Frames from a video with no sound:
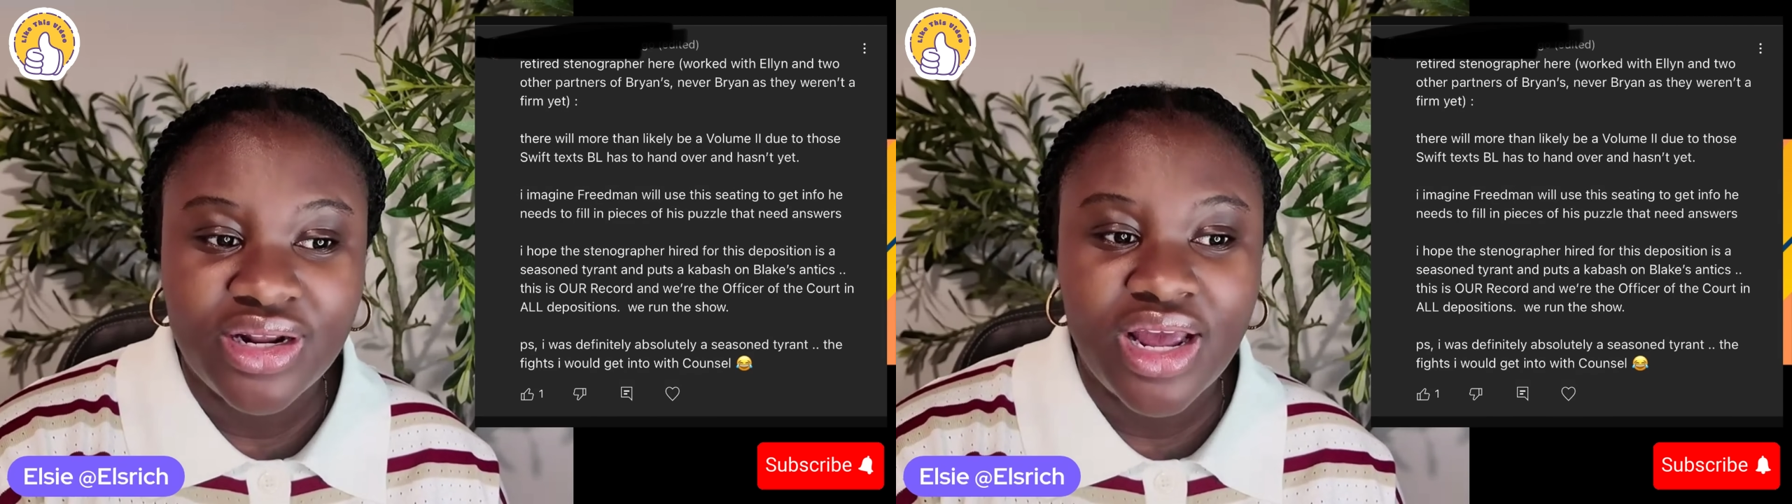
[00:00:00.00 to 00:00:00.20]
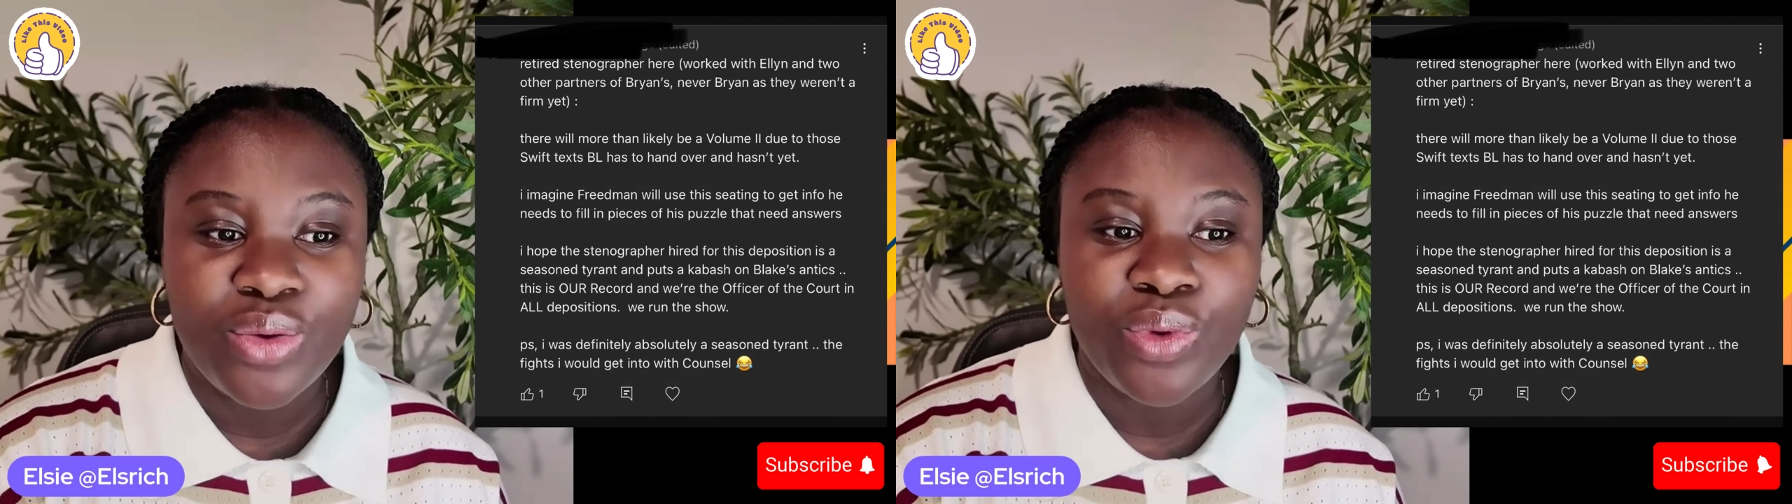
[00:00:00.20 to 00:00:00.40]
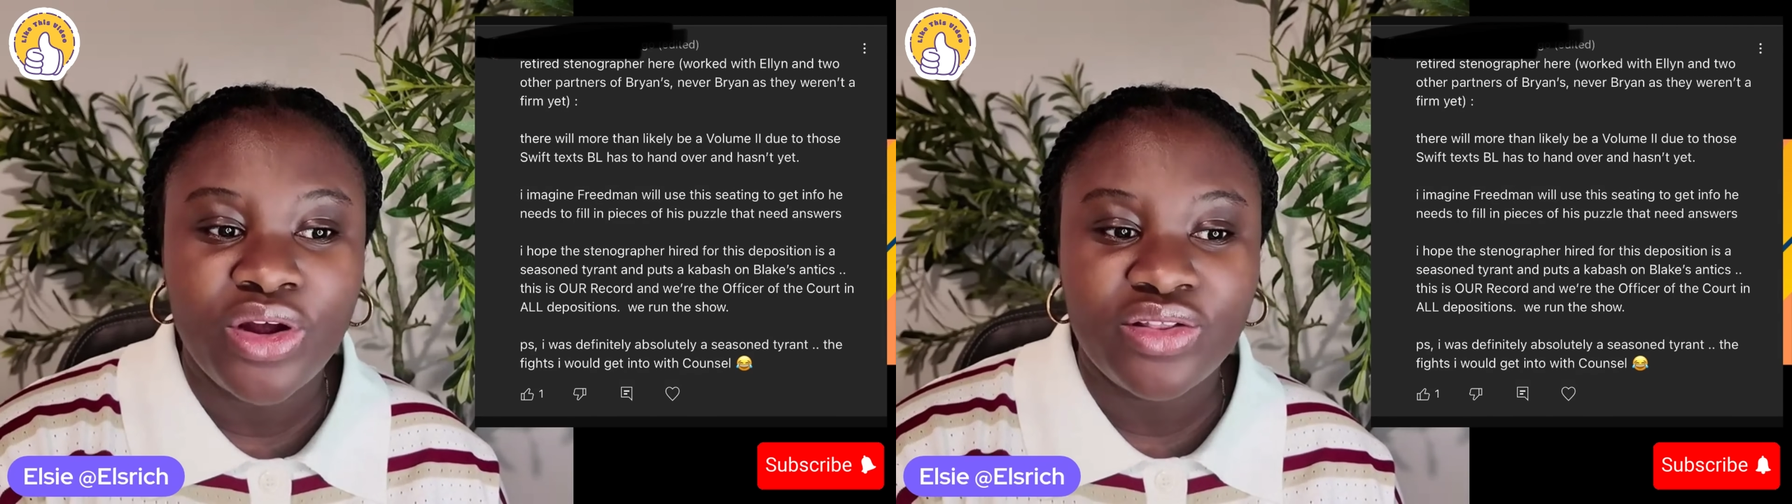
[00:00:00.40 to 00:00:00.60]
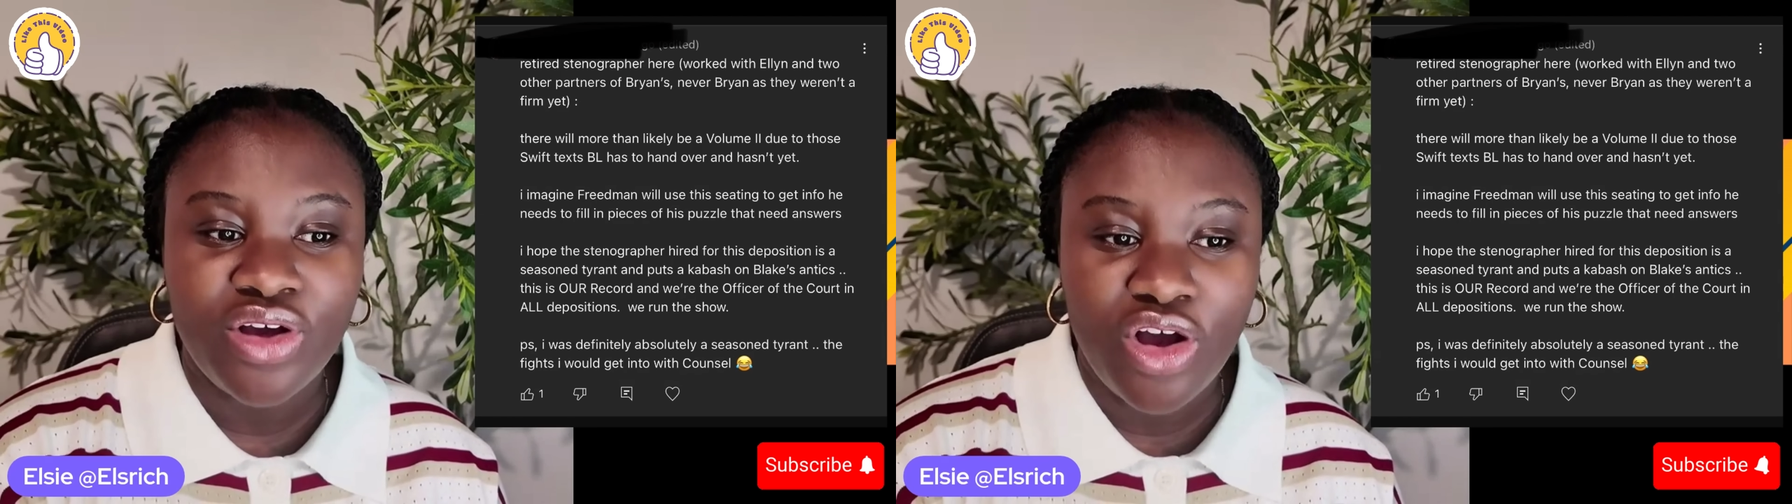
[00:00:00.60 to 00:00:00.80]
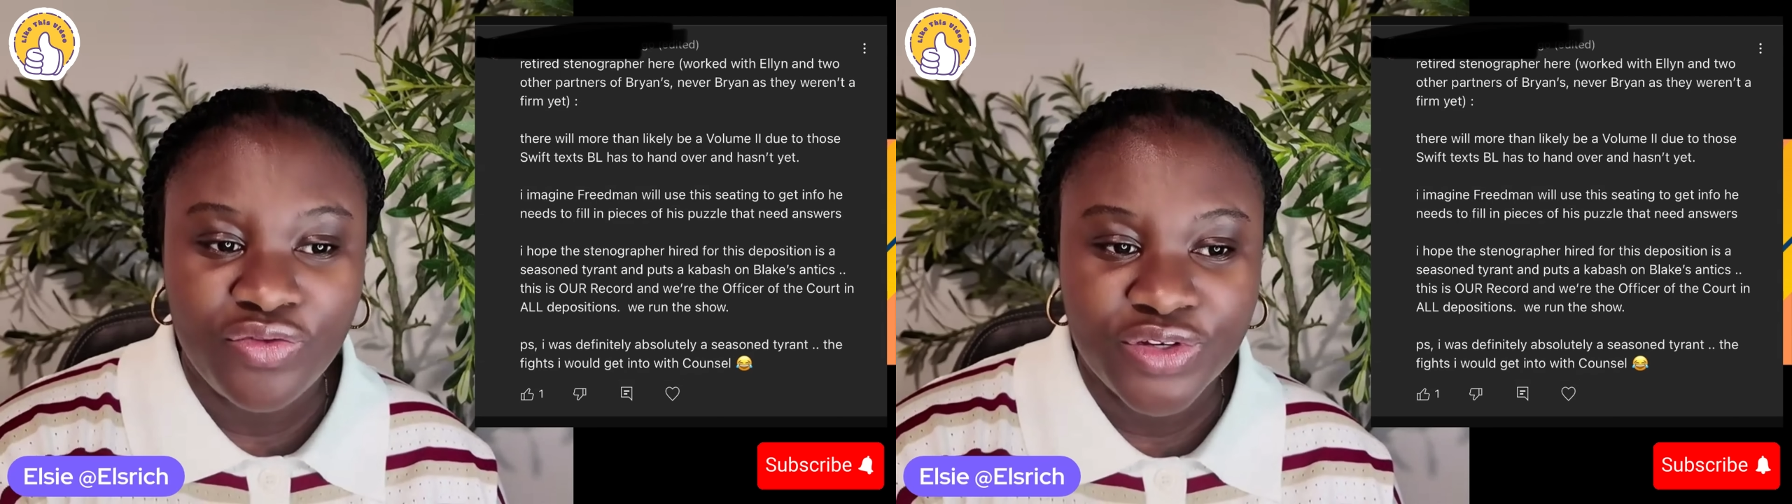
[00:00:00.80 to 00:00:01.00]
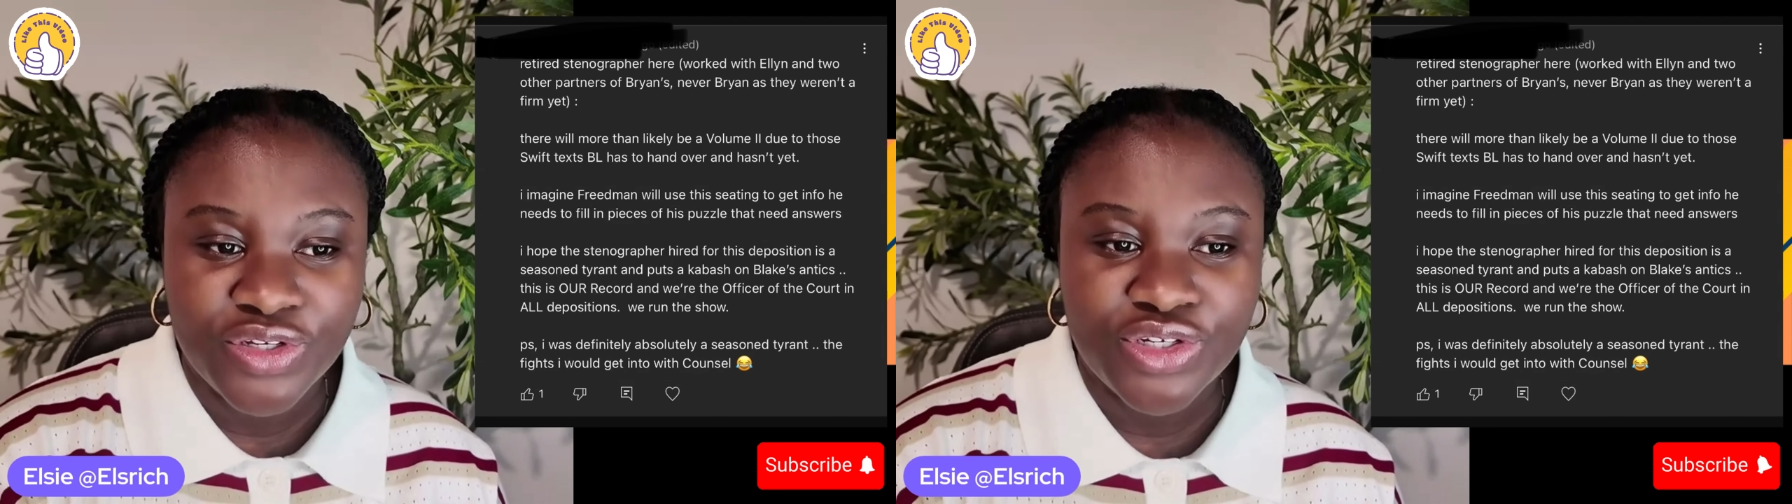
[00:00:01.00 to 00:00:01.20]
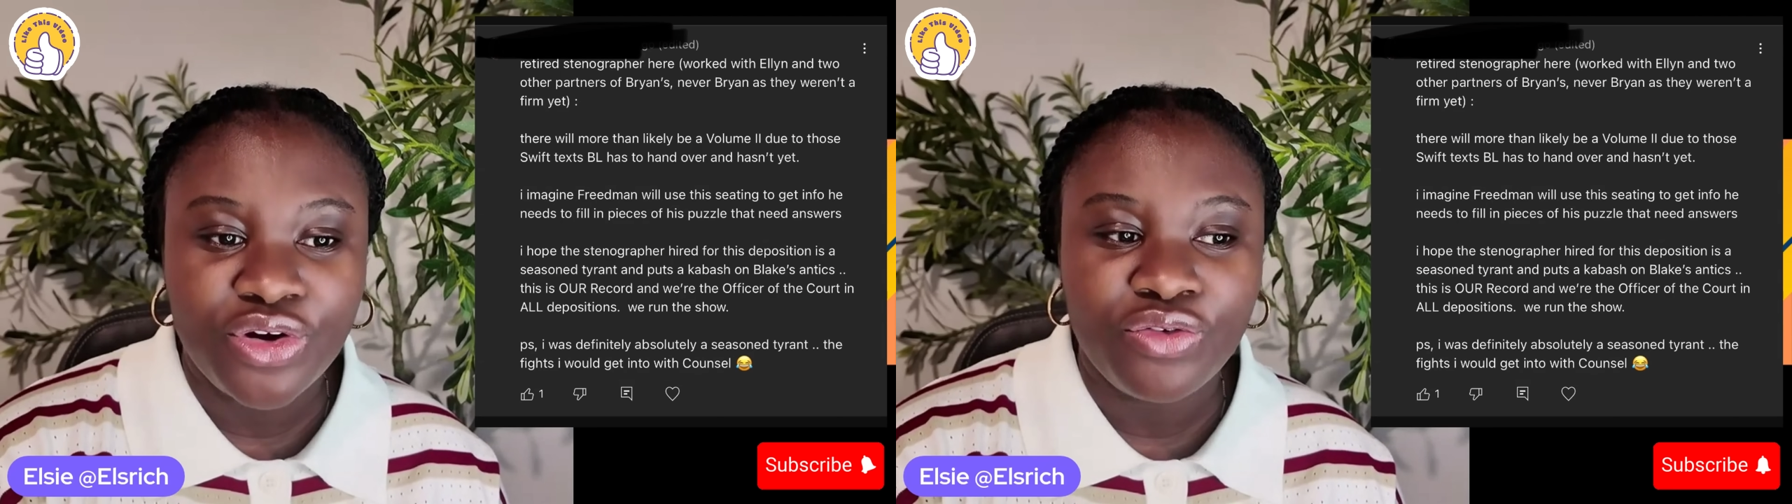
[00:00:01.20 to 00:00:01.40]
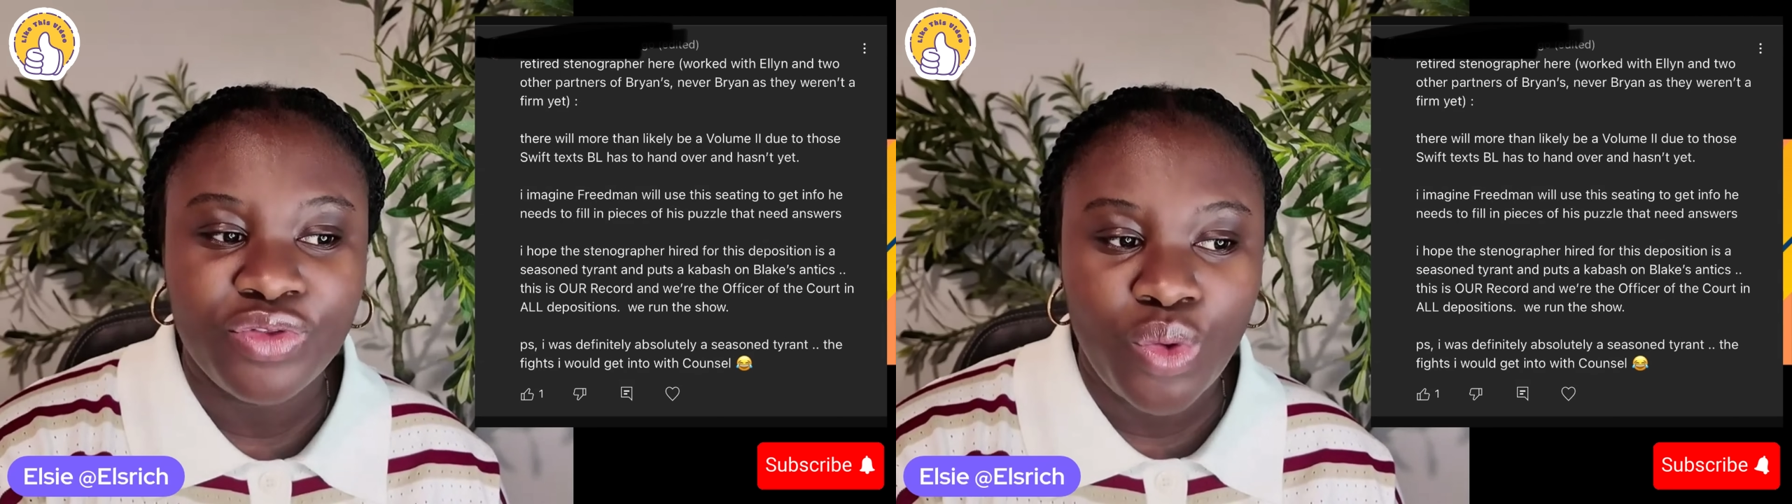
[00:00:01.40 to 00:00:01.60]
and we are the officer
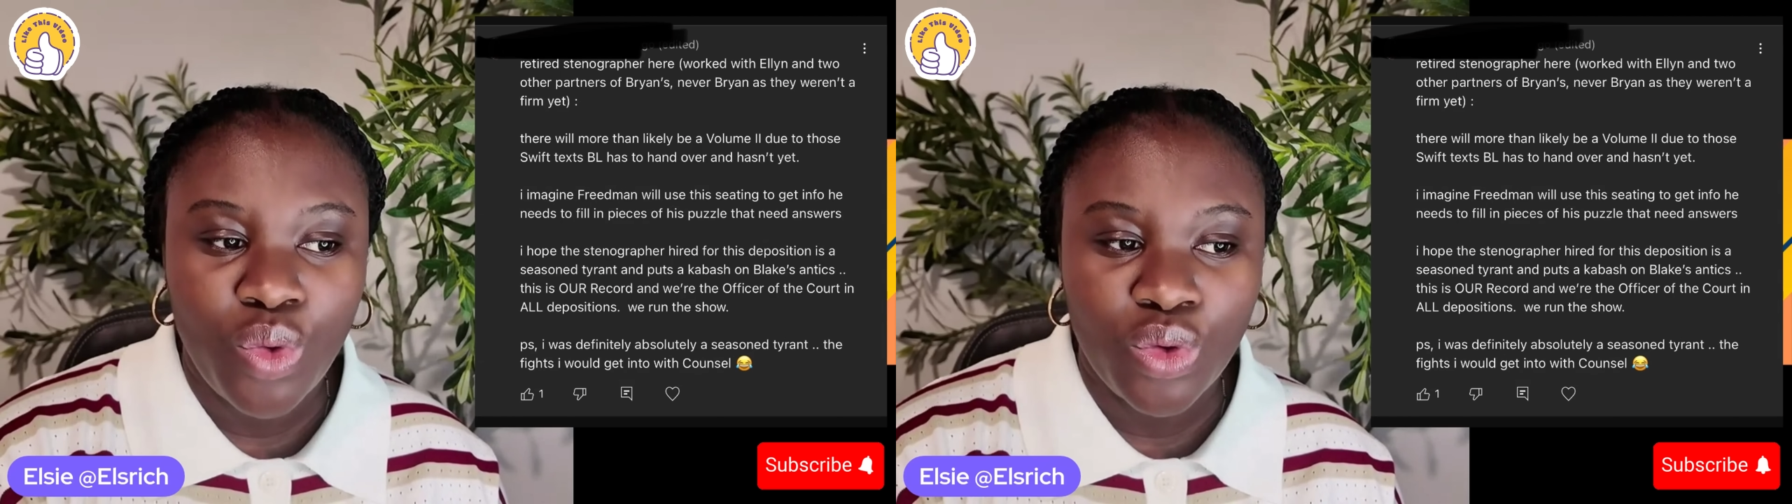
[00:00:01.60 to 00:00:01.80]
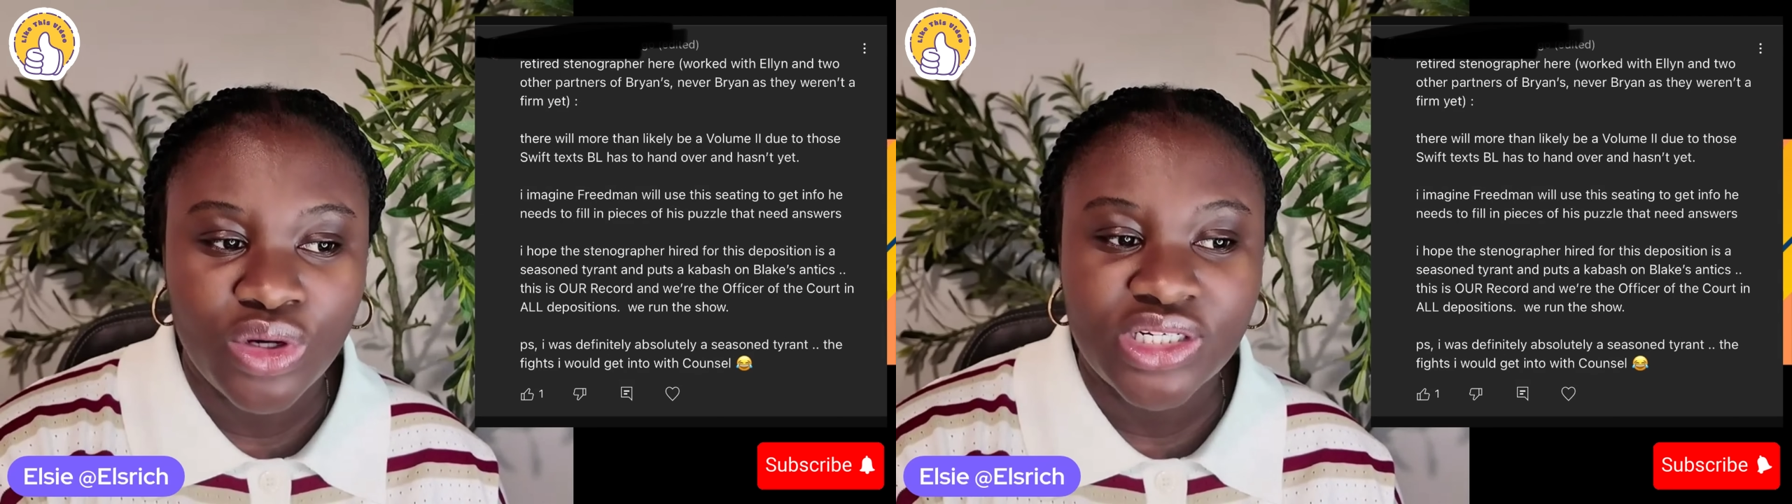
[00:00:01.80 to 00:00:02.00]
of the court